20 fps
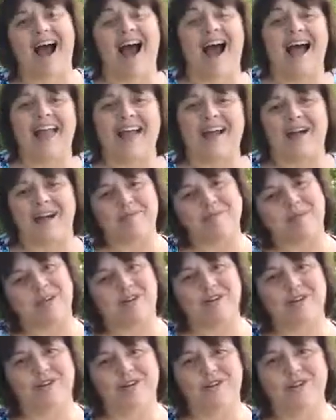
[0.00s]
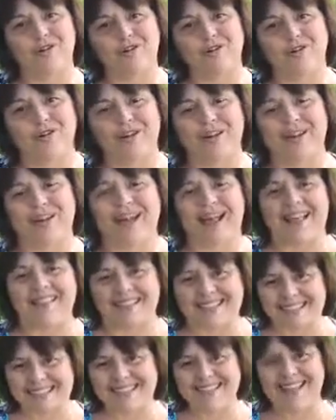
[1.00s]
Hi, I'm Dr. Linda Horton,
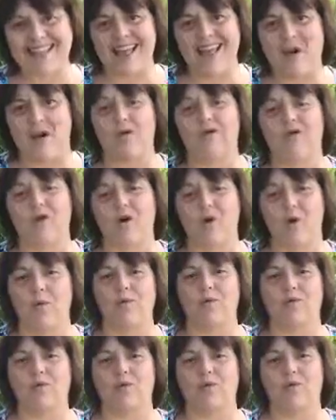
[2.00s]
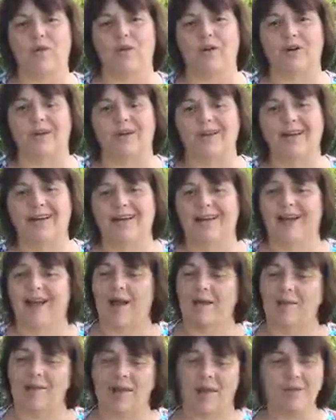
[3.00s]
and this is the Helpful Homeschooler.
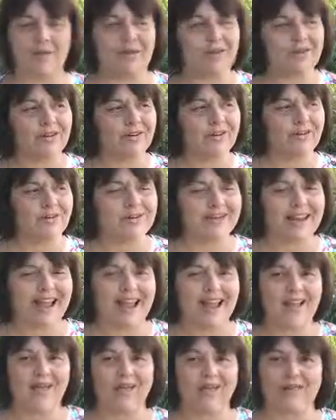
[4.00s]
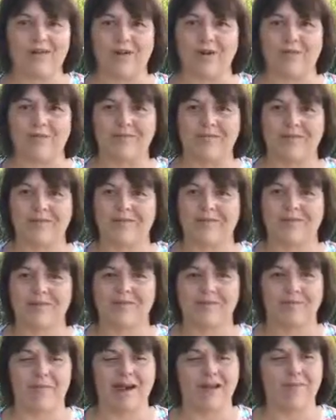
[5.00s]
I'm coming to you today from
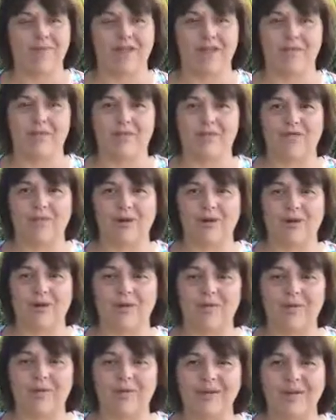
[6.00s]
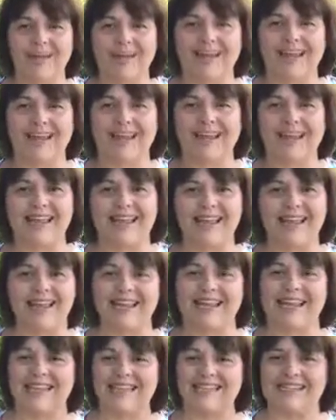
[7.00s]
my family farm
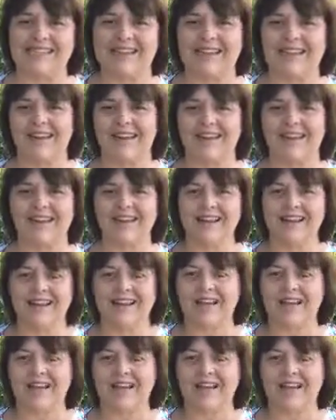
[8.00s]
in Indiana.